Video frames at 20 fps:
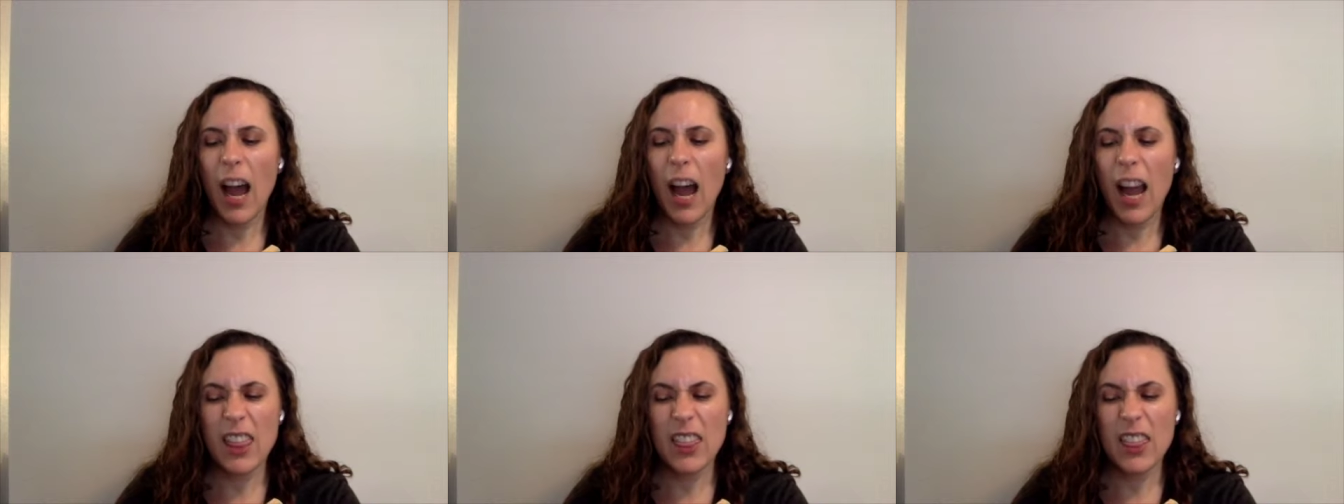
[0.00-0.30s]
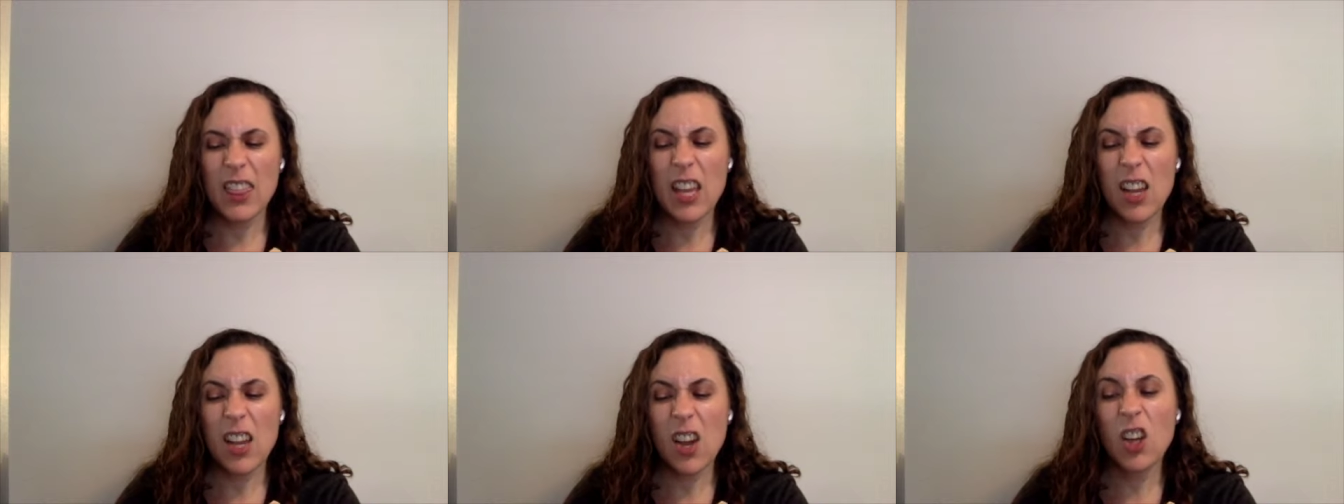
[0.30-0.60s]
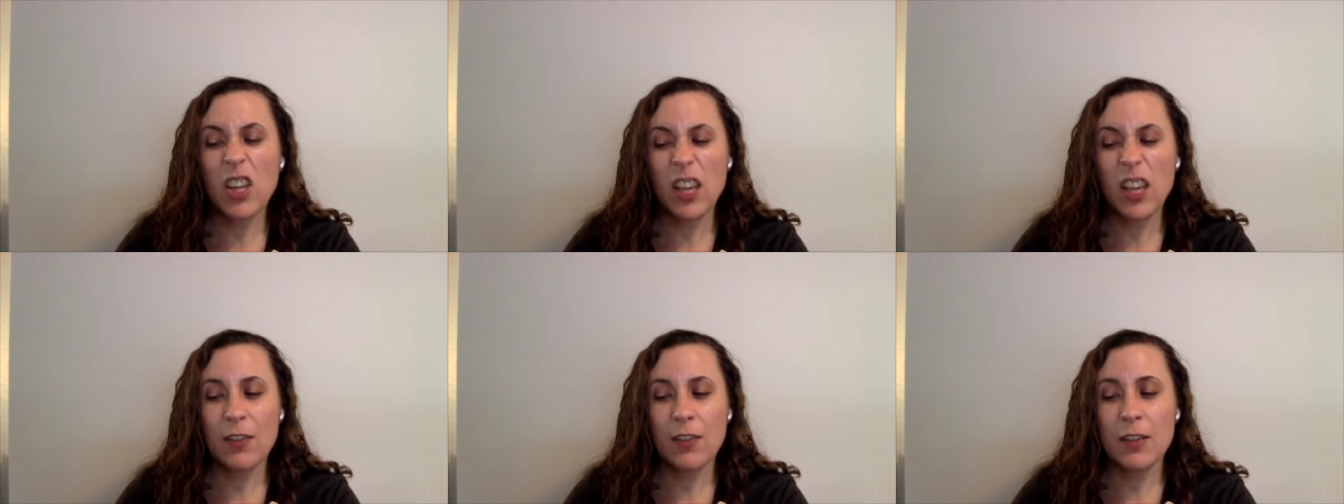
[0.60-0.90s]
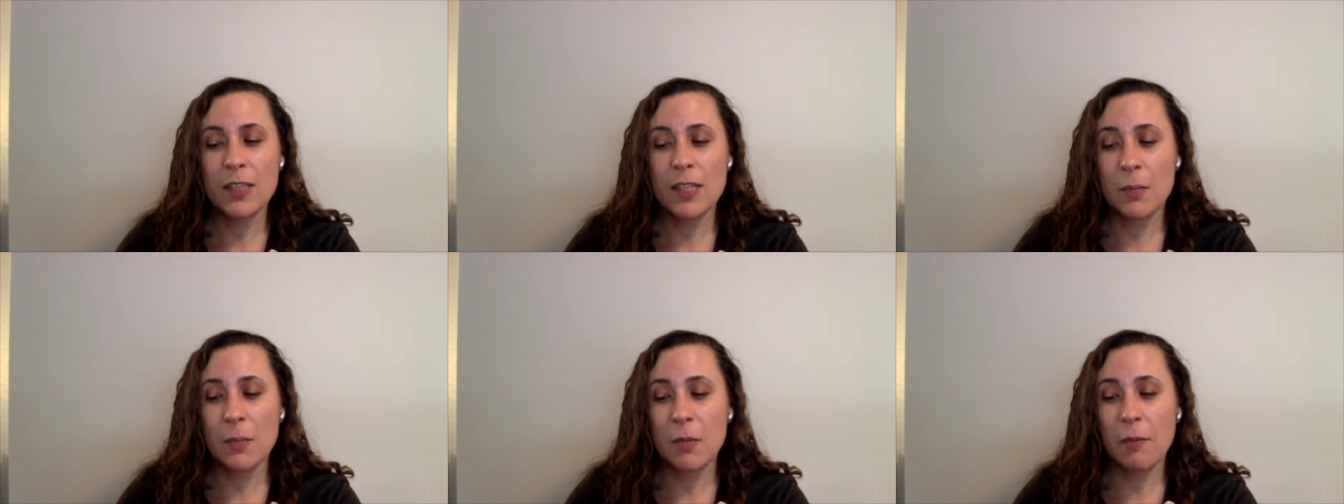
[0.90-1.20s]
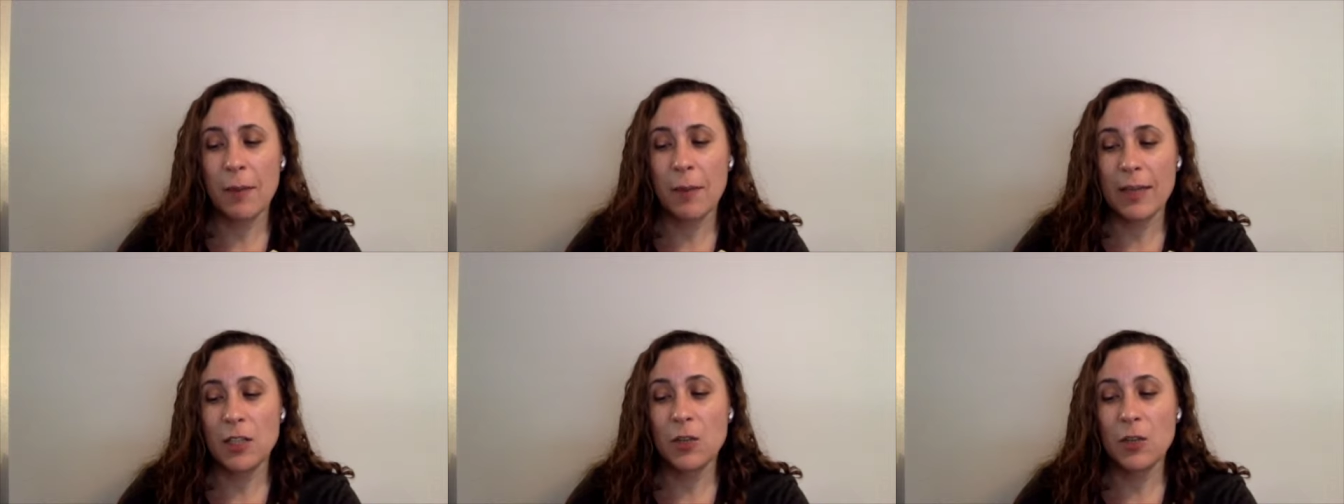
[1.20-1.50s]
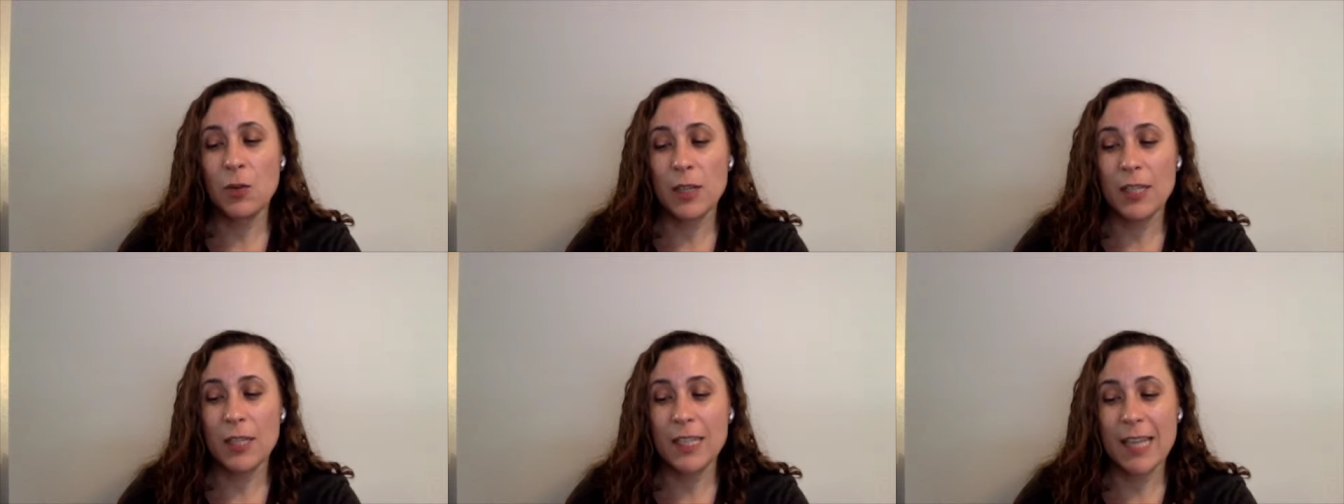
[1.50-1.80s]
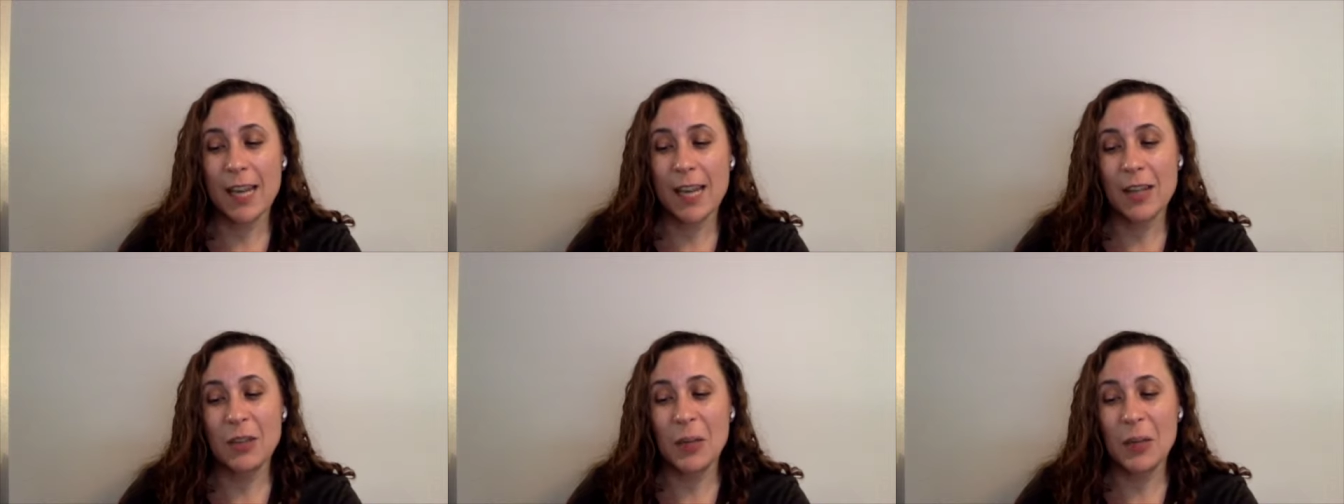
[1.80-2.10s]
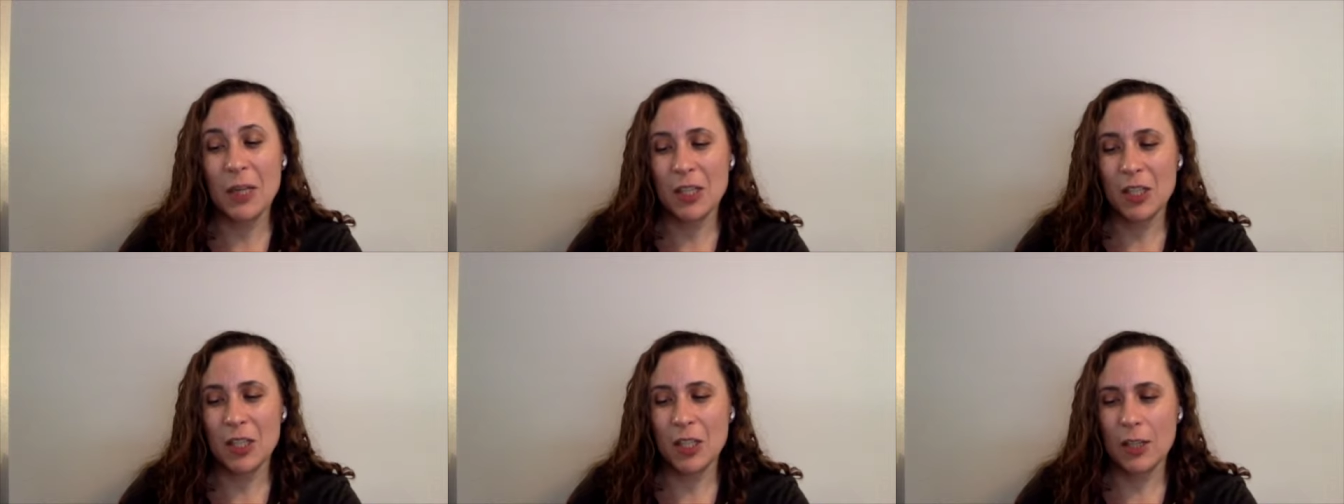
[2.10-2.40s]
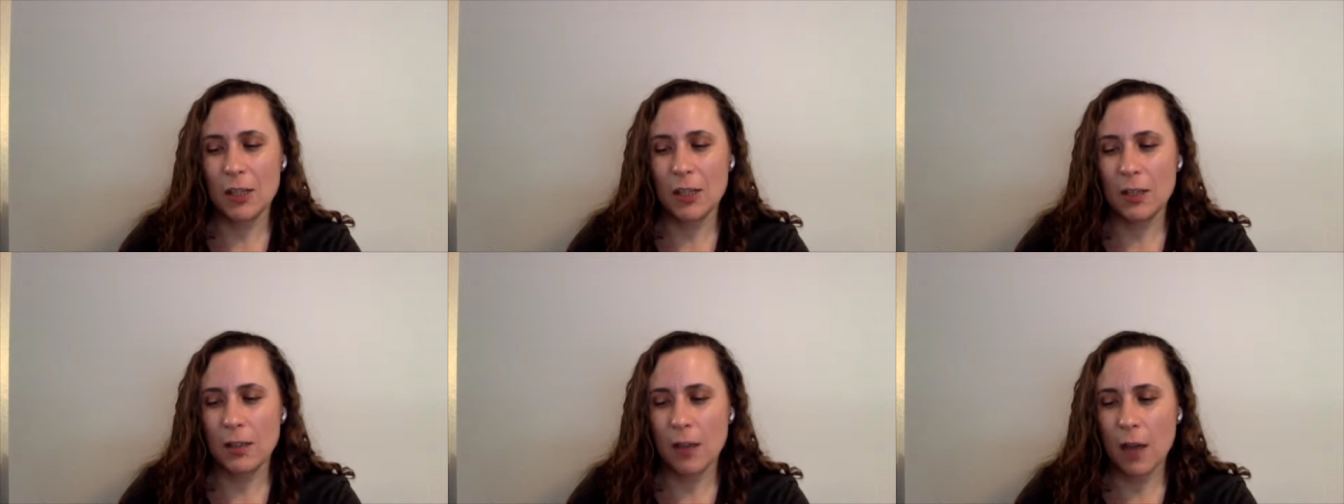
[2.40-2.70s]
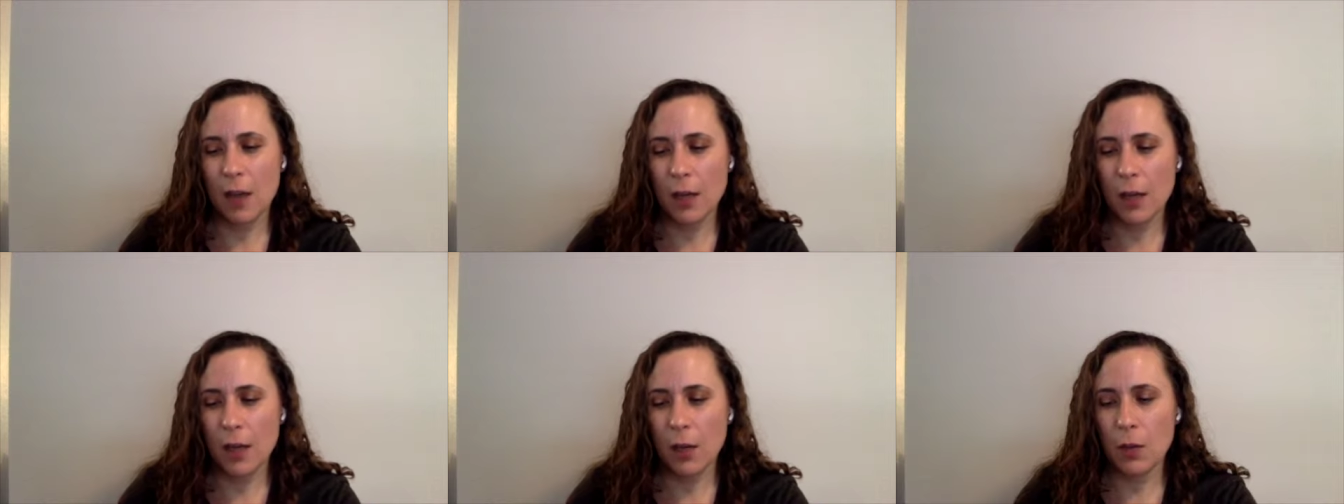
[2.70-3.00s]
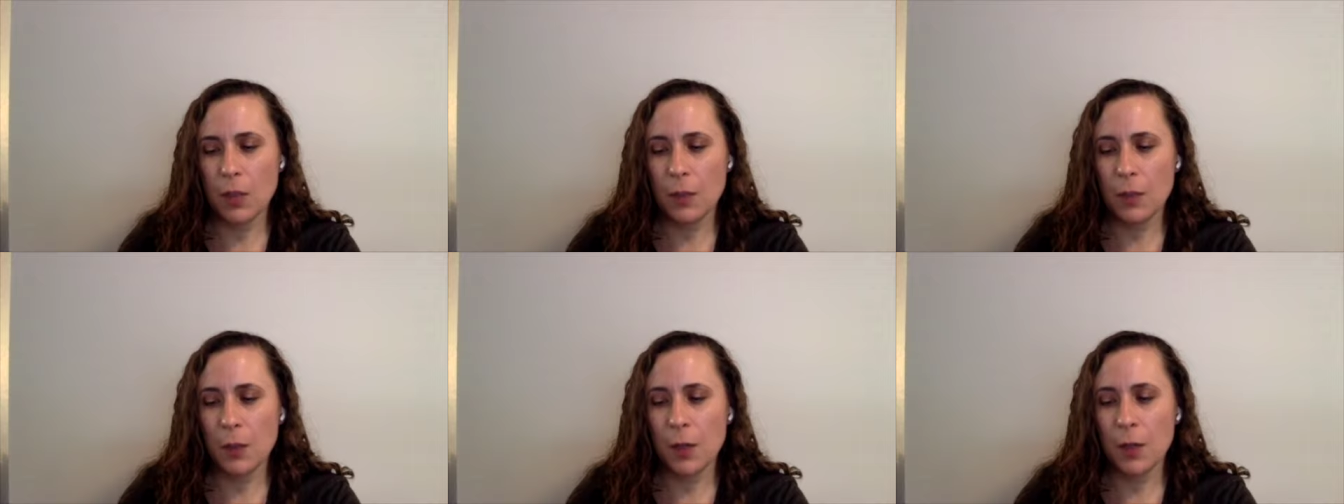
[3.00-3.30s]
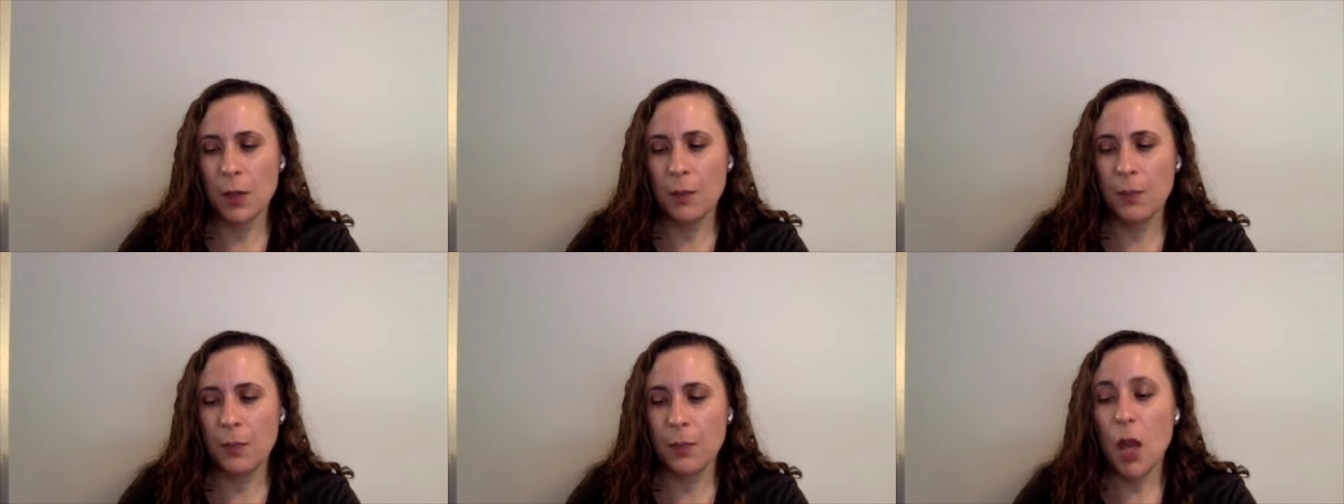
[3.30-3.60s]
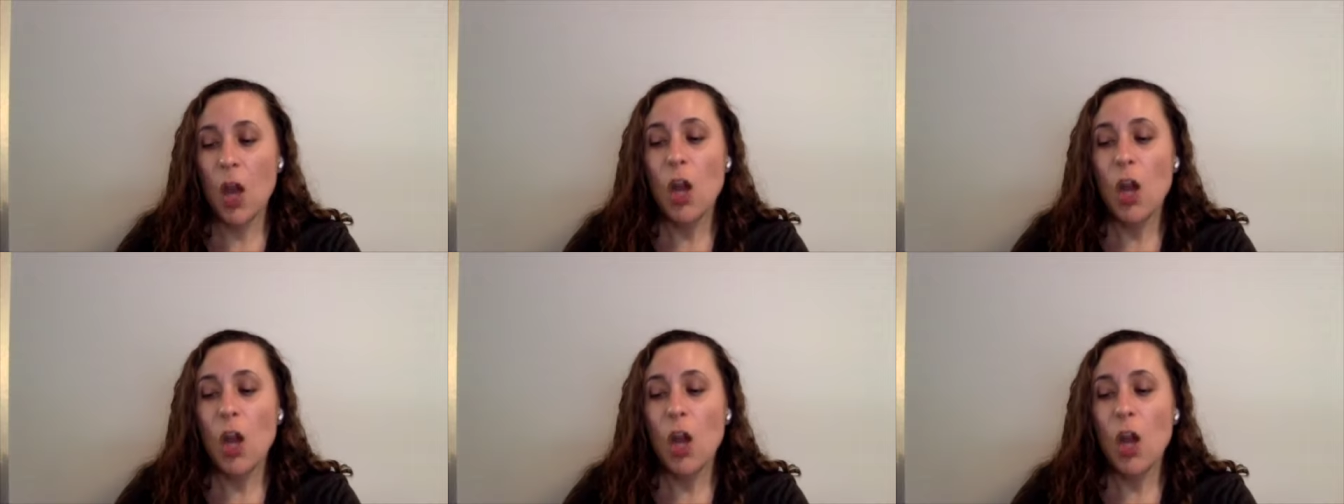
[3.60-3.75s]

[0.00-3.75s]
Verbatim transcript: I think I'll give it some of my tuna sandwich, Nadia whispered.